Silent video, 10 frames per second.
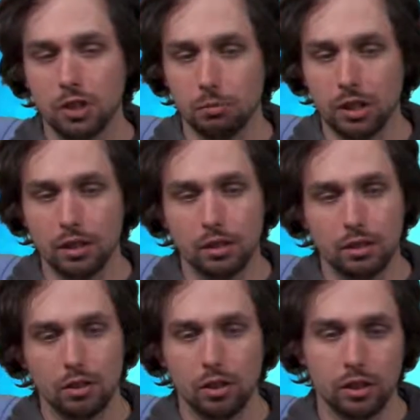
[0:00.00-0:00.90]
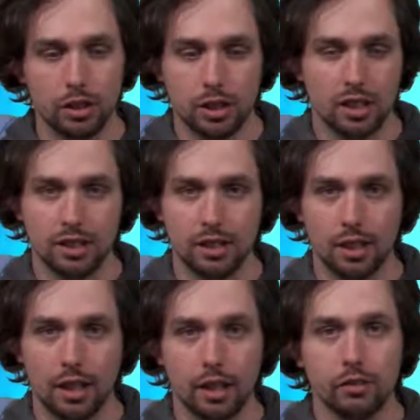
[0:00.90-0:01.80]
Could be, or they're just gonna
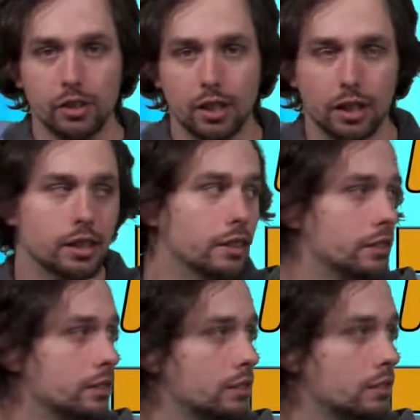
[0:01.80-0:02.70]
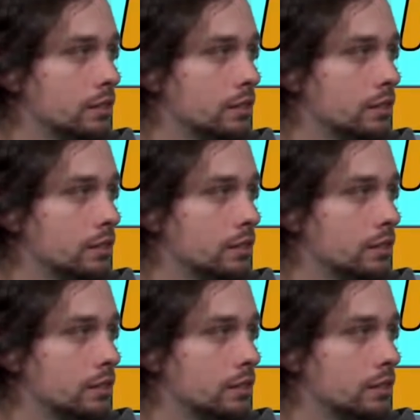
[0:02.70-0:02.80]
sit on it for 10 years.